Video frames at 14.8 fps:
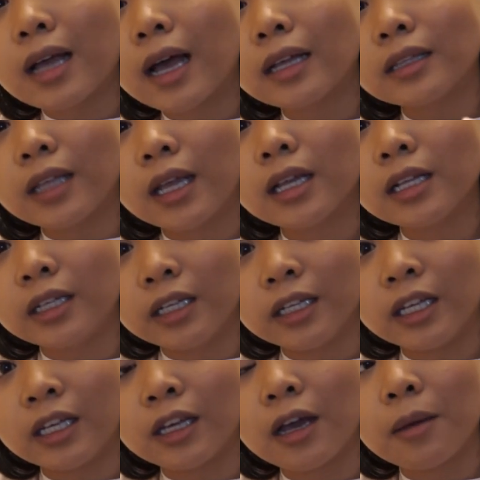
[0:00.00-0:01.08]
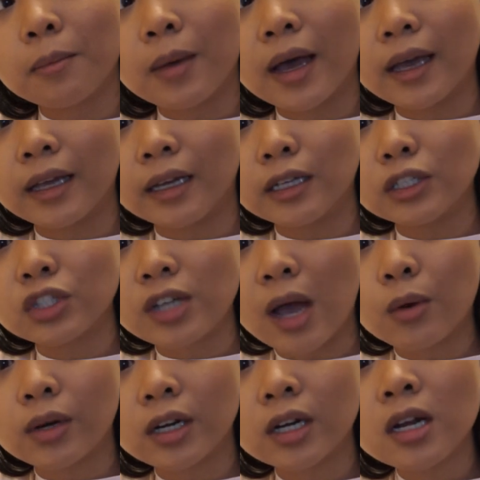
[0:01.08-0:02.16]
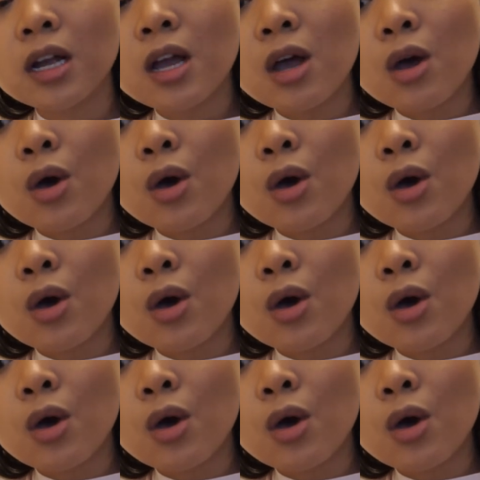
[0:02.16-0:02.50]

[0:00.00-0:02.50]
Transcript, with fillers: I like cleaning my shower